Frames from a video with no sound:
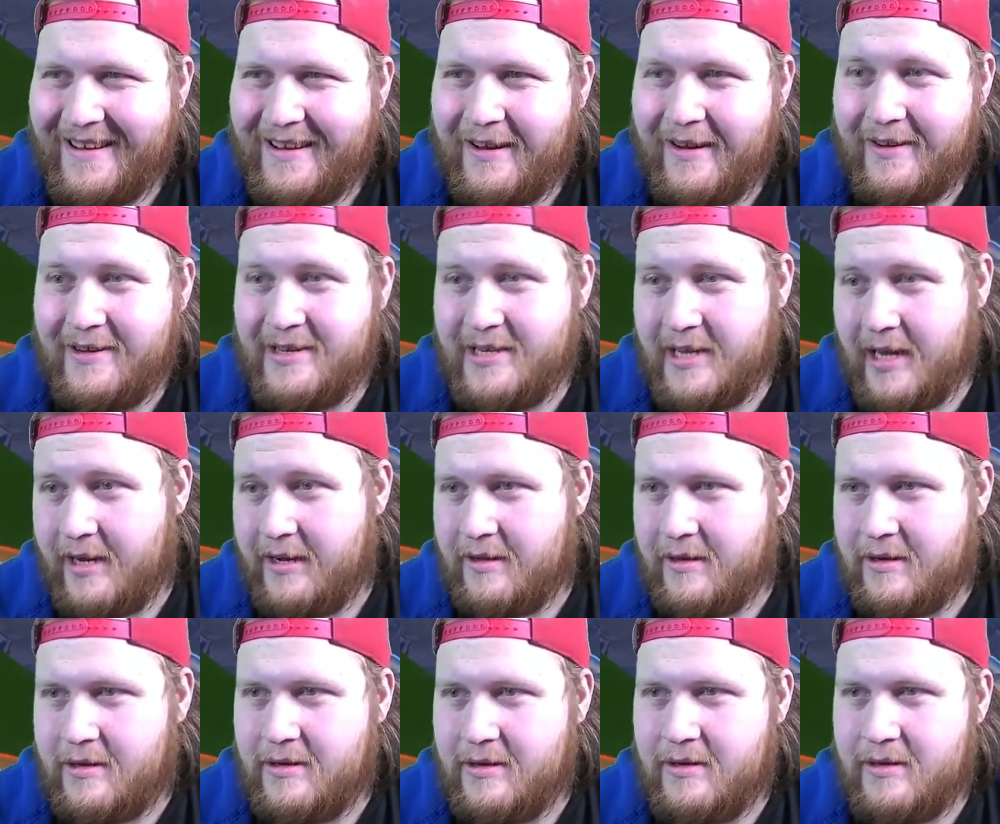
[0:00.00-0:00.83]
oh, Daniel
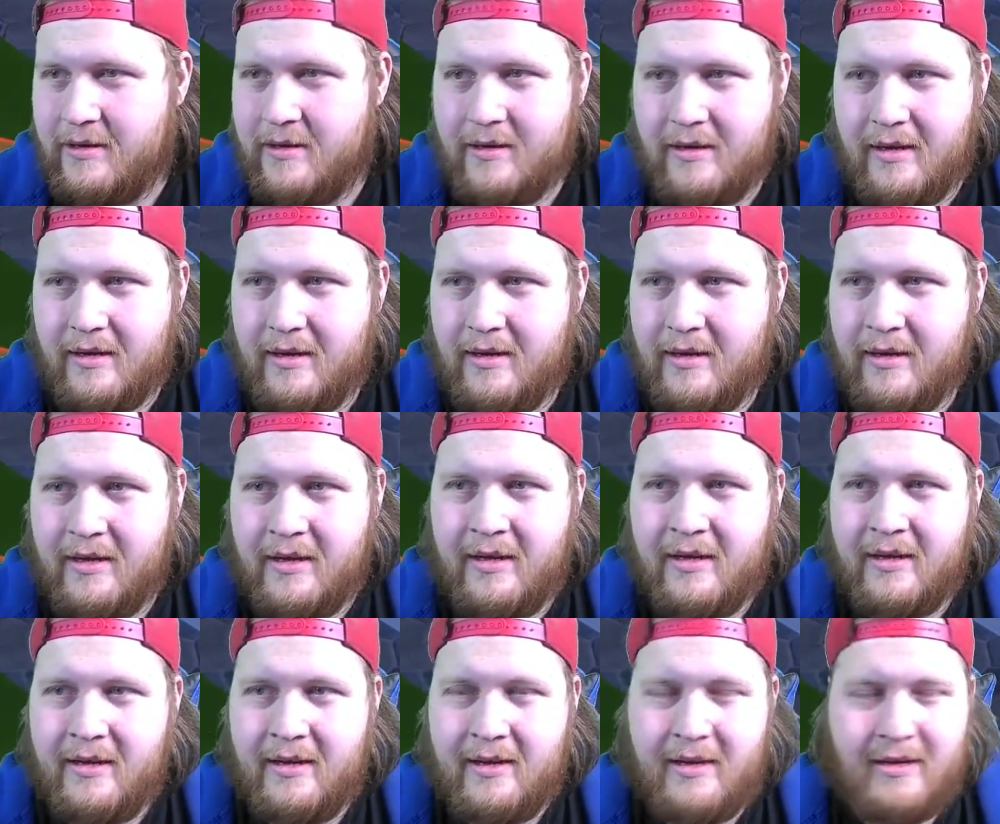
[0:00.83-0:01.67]
can
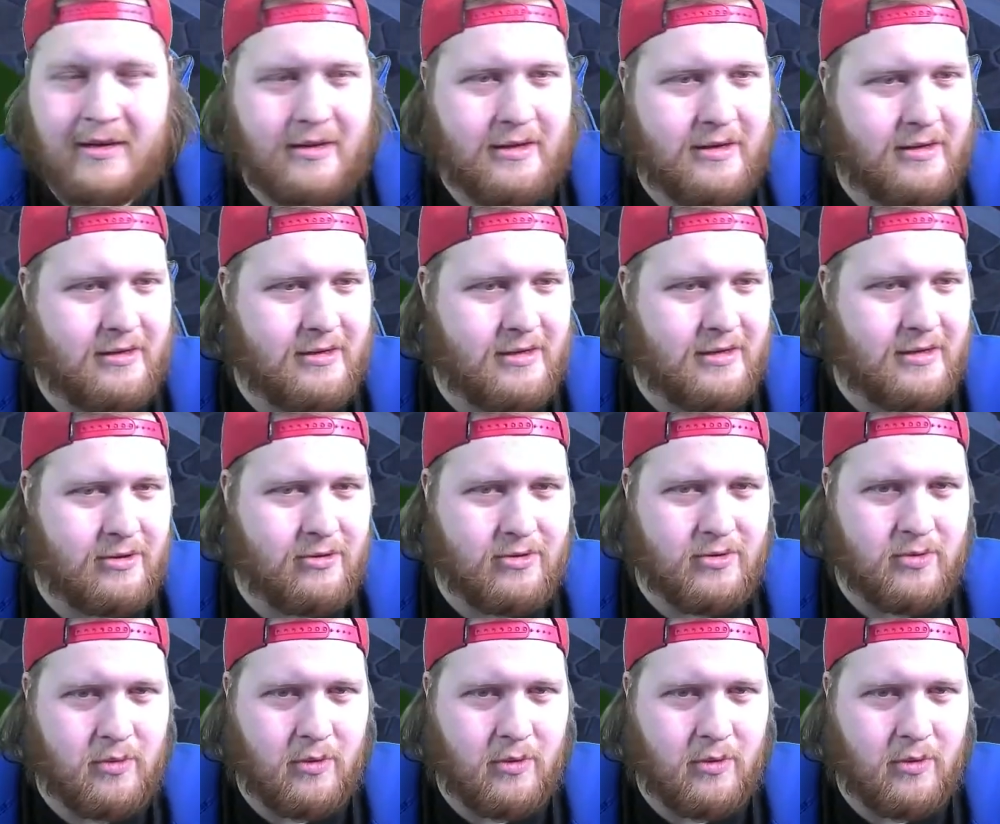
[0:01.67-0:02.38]
can discuss